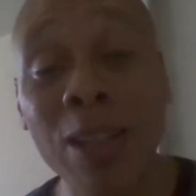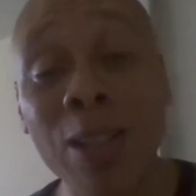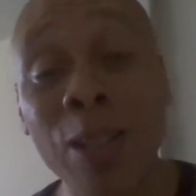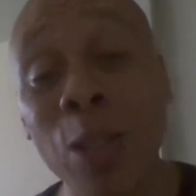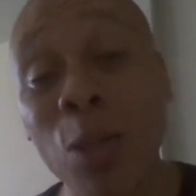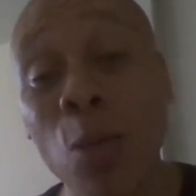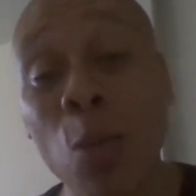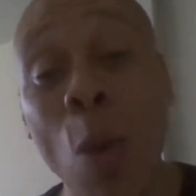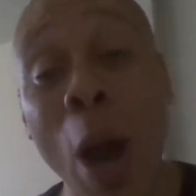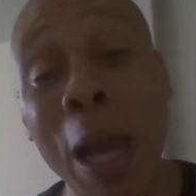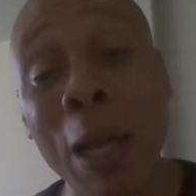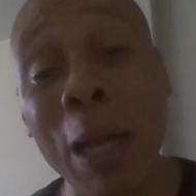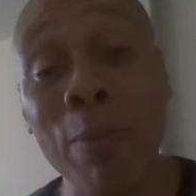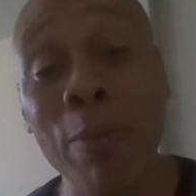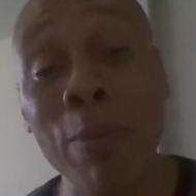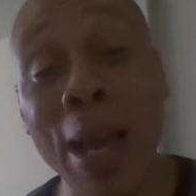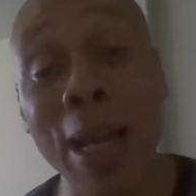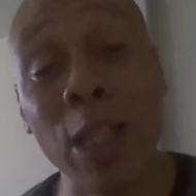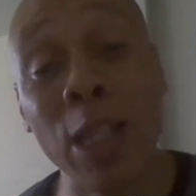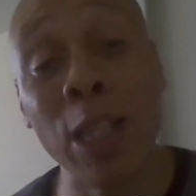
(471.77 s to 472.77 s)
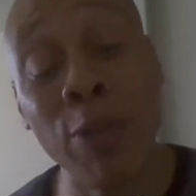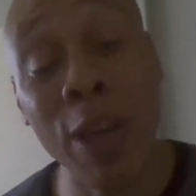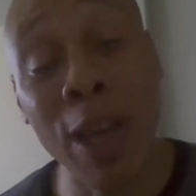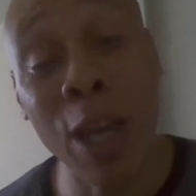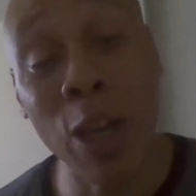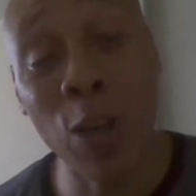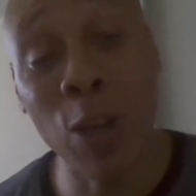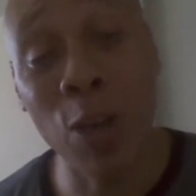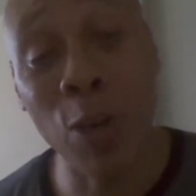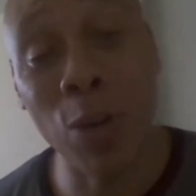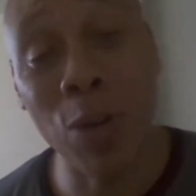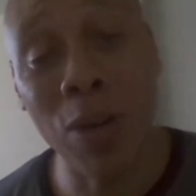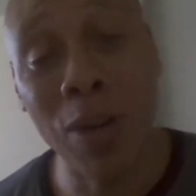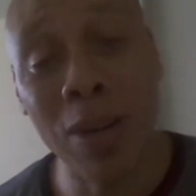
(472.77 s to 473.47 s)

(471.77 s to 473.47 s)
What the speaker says: to the white man's vehicle.